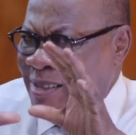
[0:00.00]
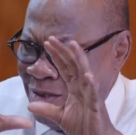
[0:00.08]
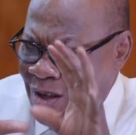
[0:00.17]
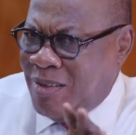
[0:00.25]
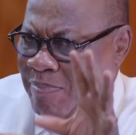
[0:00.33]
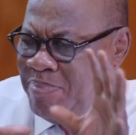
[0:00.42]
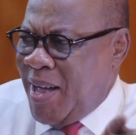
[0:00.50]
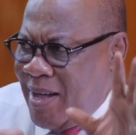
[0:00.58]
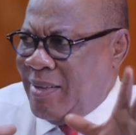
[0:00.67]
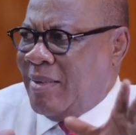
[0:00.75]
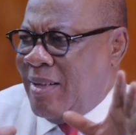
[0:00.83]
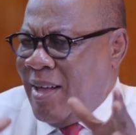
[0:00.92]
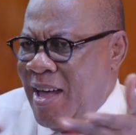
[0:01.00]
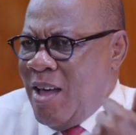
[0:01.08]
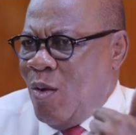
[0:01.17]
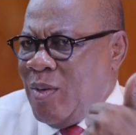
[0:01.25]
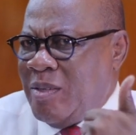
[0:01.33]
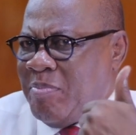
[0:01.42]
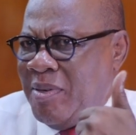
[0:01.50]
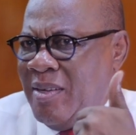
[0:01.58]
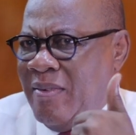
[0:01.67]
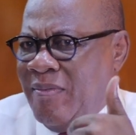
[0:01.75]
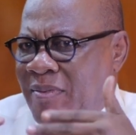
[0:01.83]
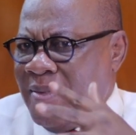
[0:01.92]
Not bad. Yeah. I always
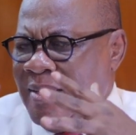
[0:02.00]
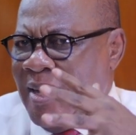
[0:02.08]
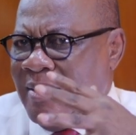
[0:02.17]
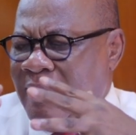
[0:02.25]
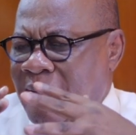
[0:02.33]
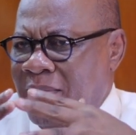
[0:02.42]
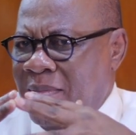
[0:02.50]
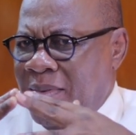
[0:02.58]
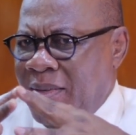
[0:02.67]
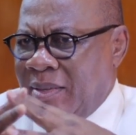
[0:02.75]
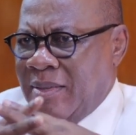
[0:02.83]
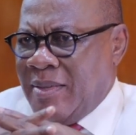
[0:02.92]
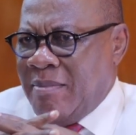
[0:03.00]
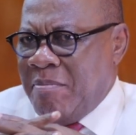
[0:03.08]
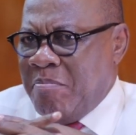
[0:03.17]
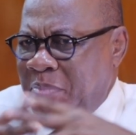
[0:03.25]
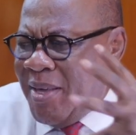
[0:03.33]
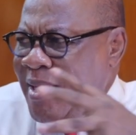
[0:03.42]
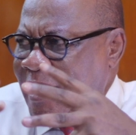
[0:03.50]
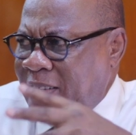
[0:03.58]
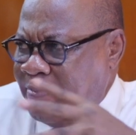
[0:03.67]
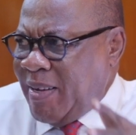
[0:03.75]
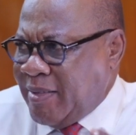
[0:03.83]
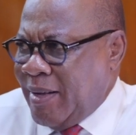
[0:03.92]
believe that bigger
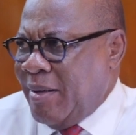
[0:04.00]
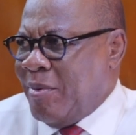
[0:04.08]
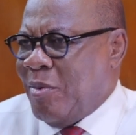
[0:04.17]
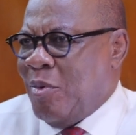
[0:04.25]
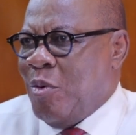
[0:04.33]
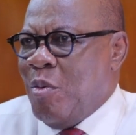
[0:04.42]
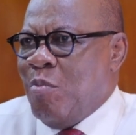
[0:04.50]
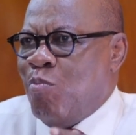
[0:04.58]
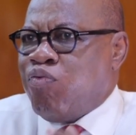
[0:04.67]
is better. Mm-hmm.